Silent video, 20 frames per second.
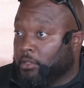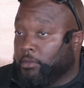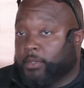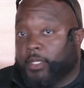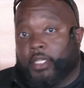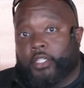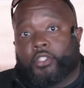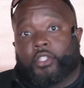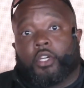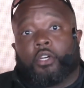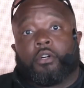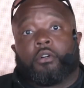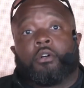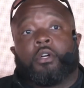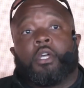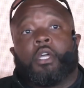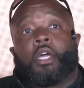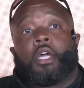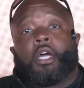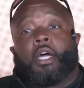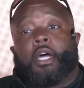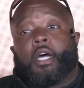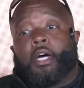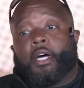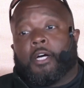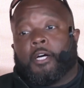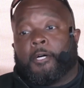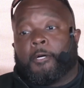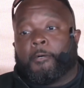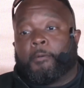So,
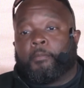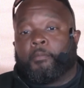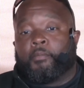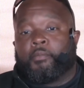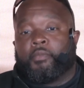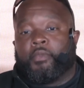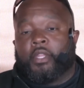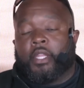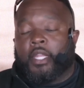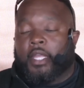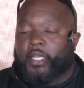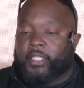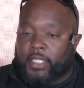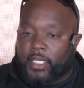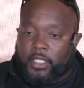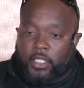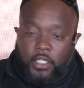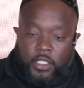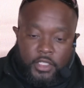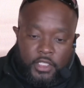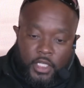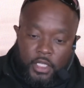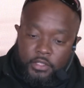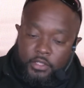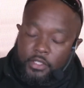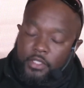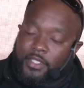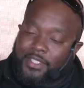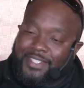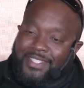like I say, the shelter
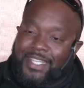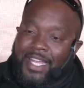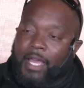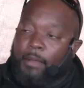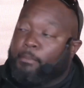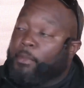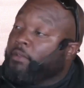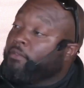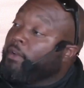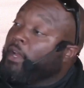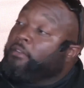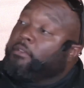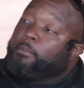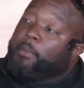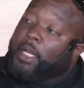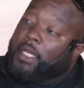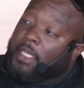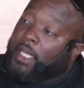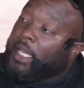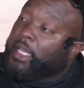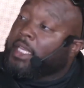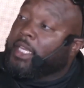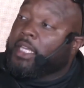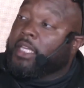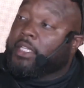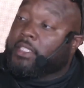is not meant for everybody. I get it.